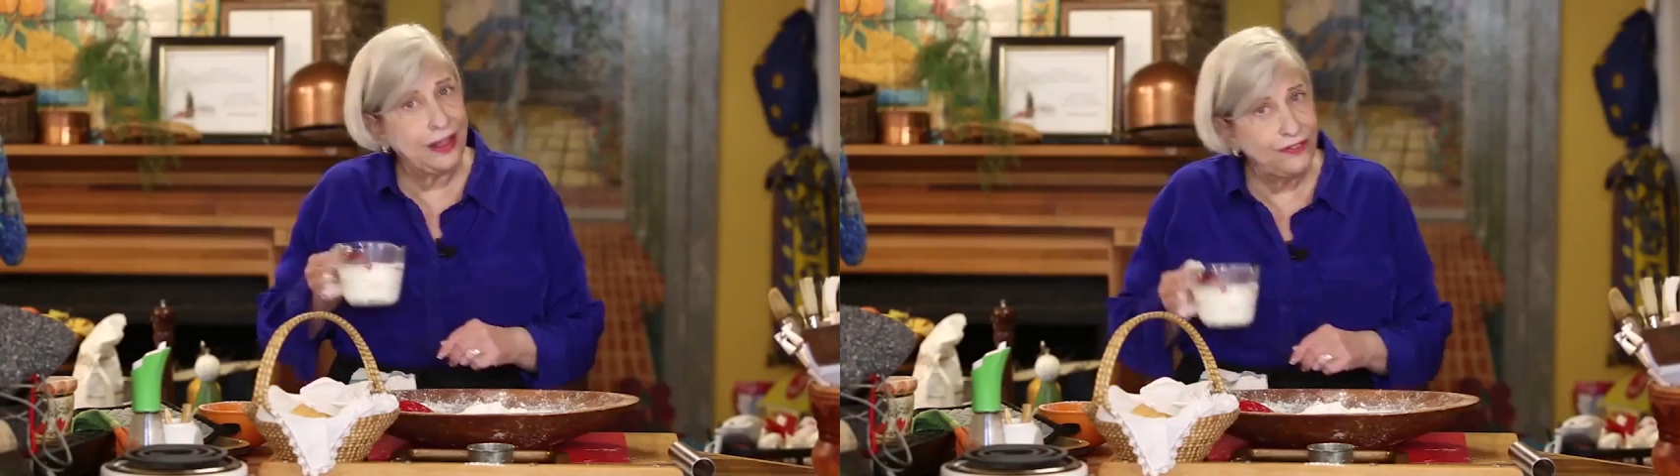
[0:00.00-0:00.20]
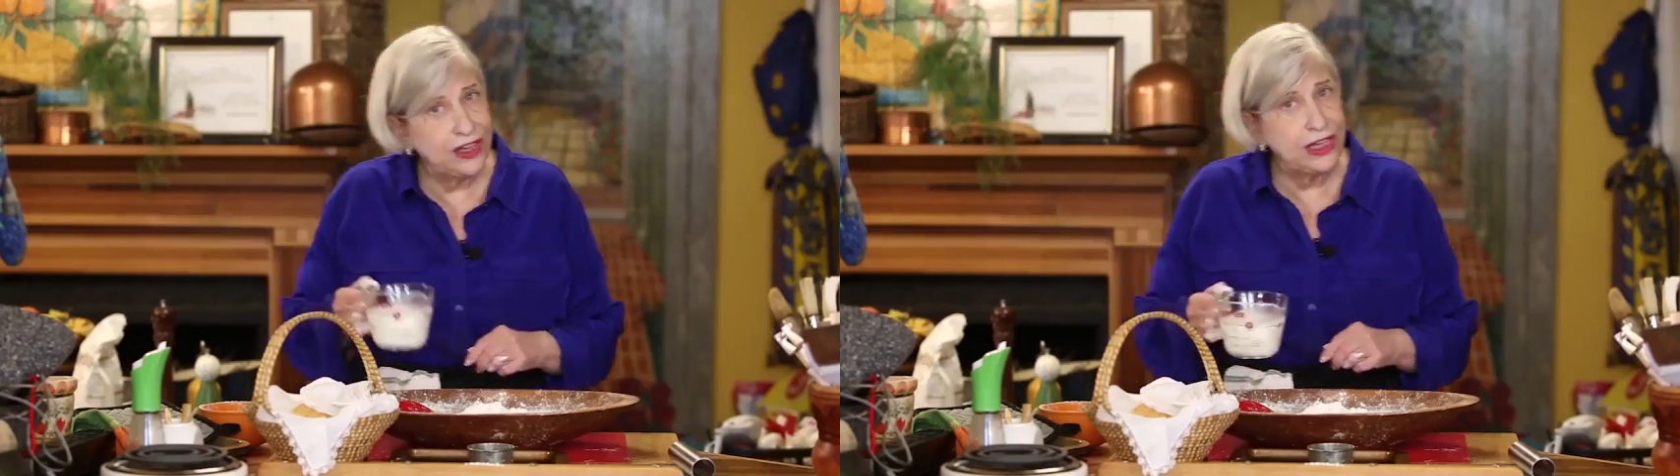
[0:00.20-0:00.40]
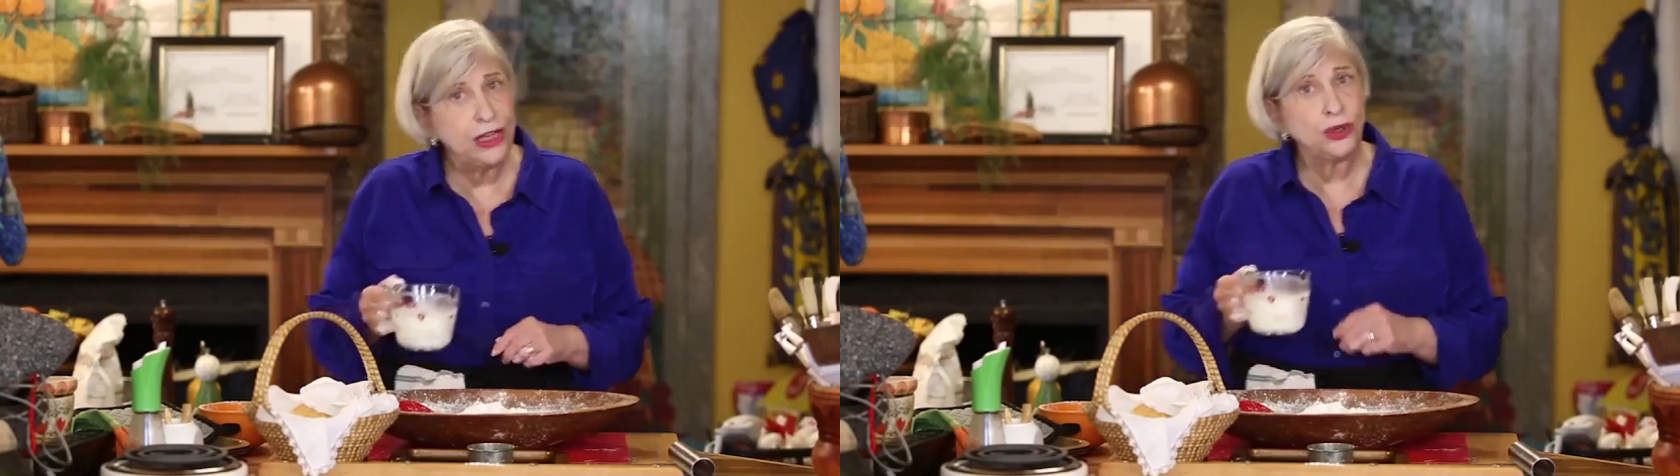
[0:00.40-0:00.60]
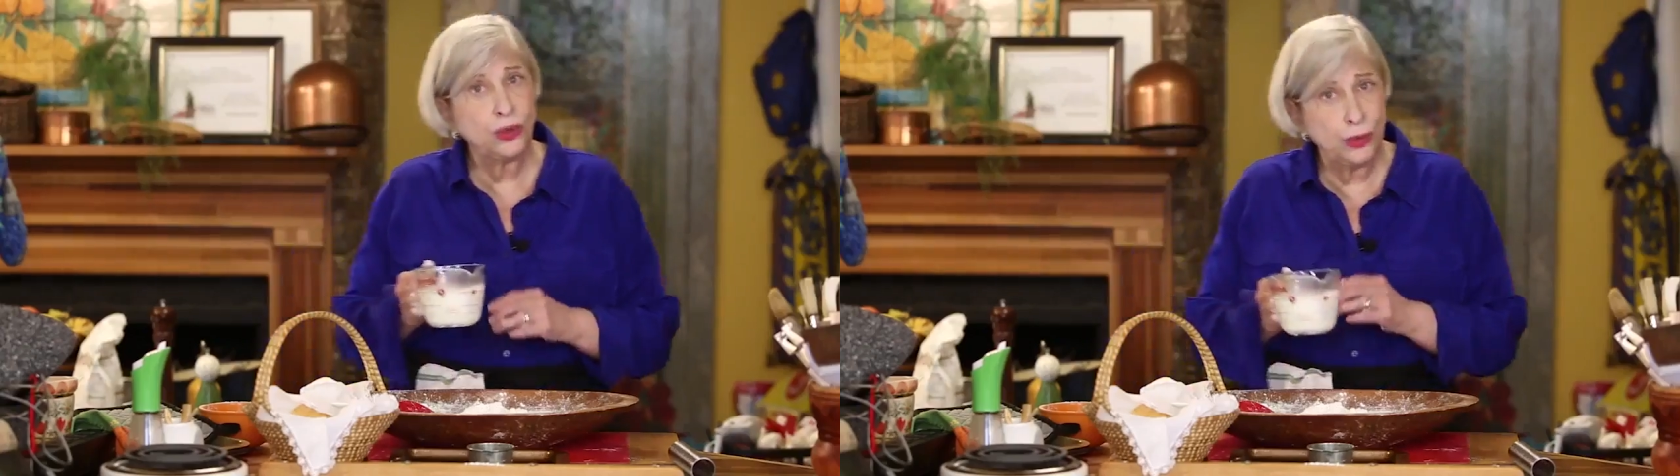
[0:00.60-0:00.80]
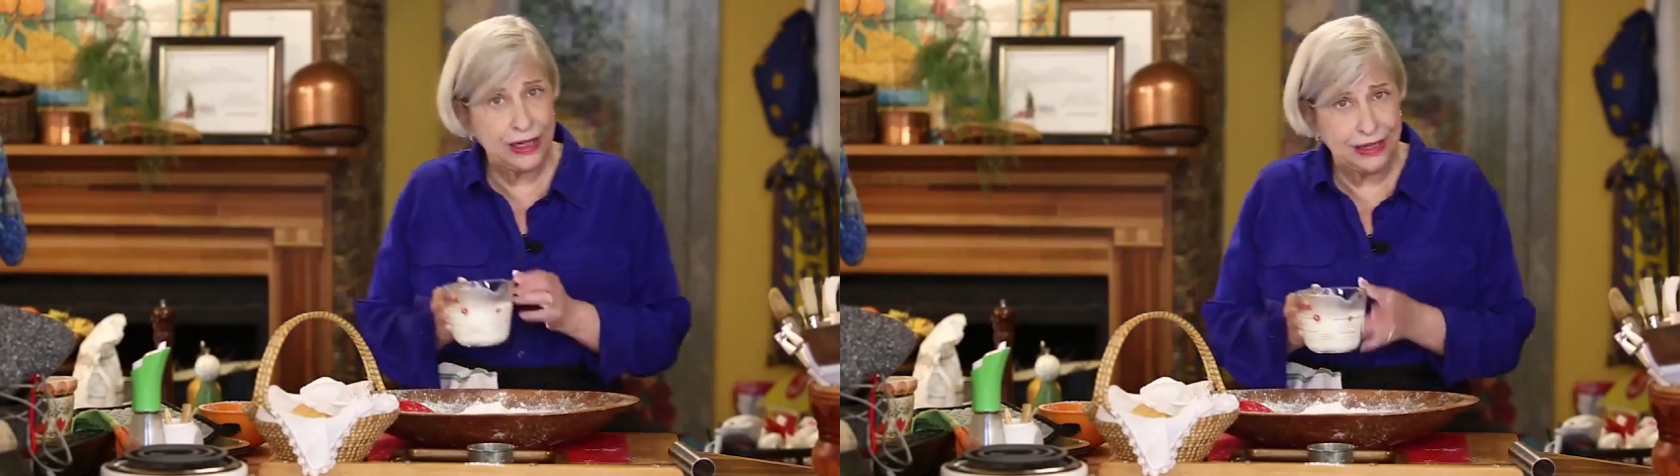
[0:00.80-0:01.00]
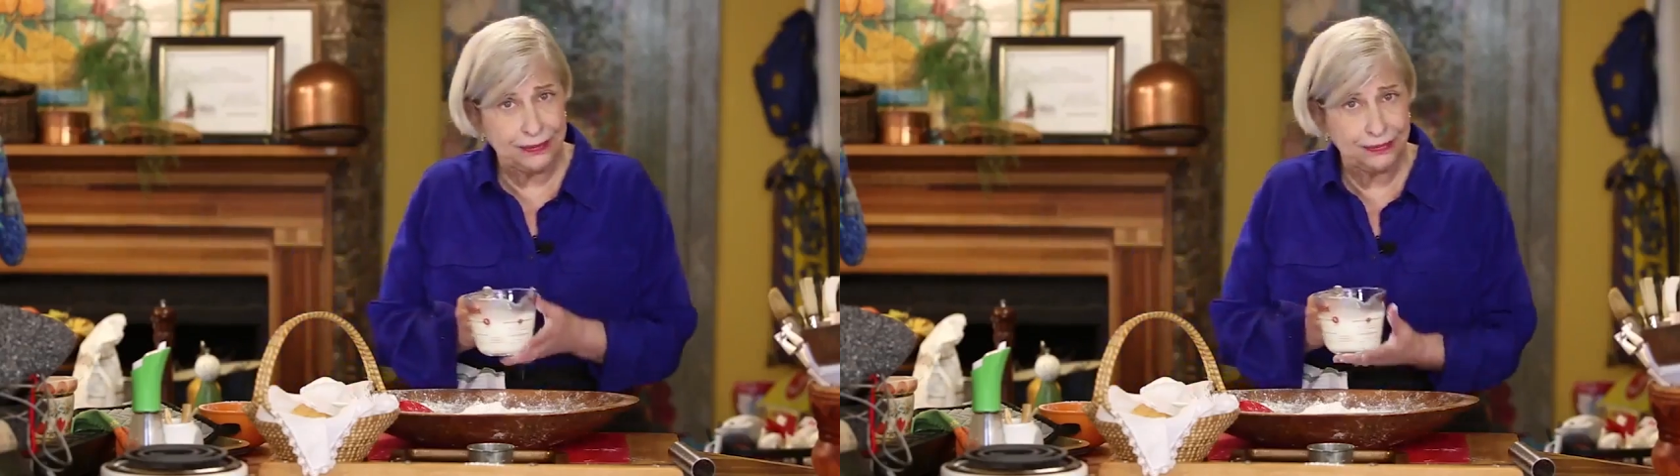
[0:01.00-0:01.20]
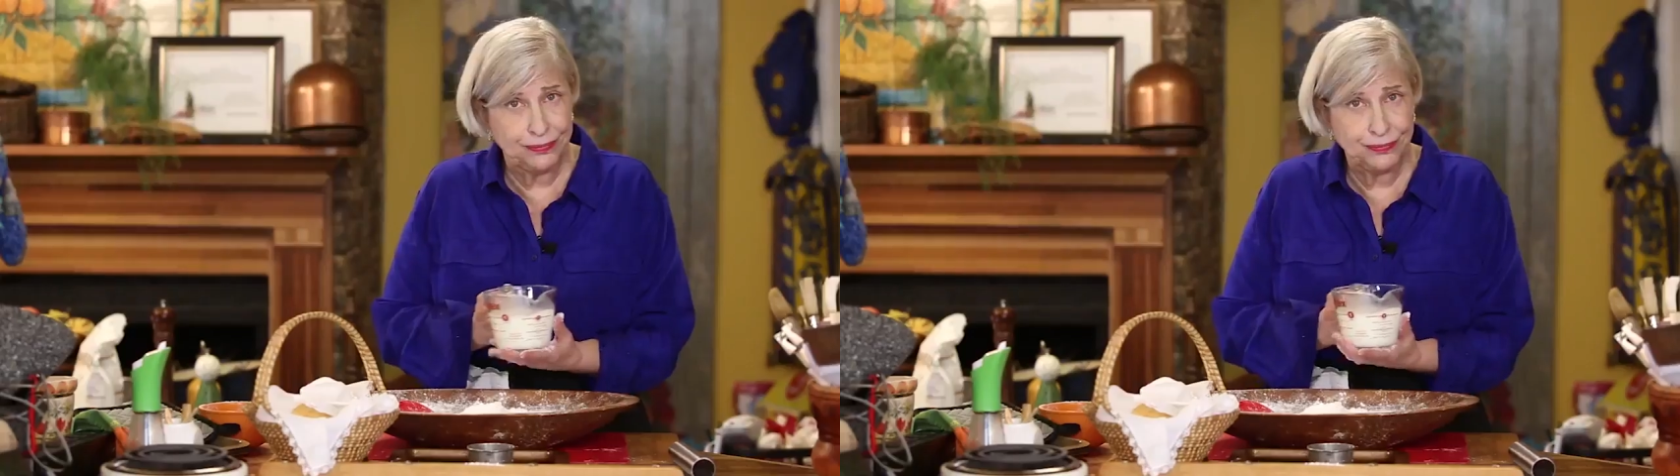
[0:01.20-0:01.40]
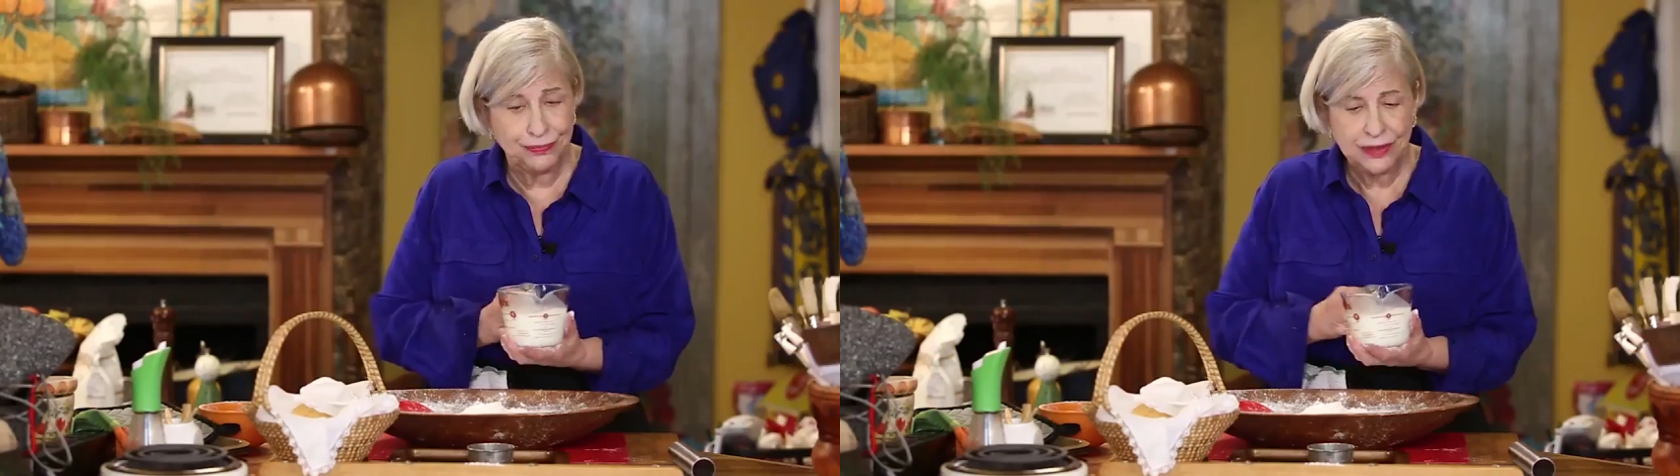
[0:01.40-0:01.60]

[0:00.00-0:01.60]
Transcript: heavy cream.